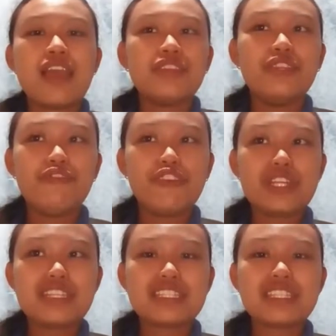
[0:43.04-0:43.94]
The
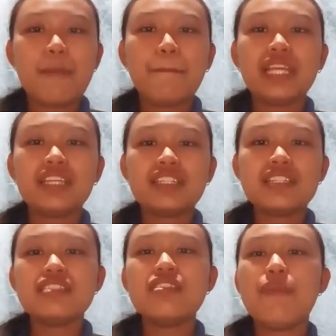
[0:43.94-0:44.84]
first topic
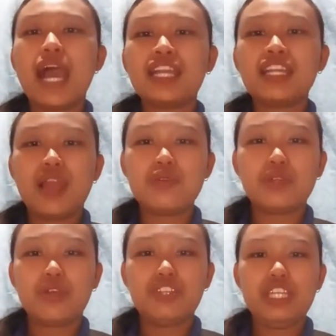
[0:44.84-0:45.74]
is the
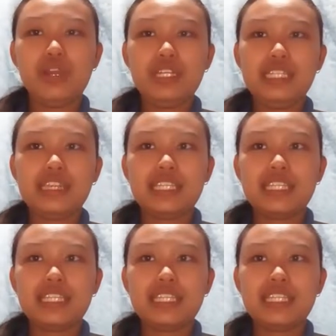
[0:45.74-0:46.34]
background of the audit.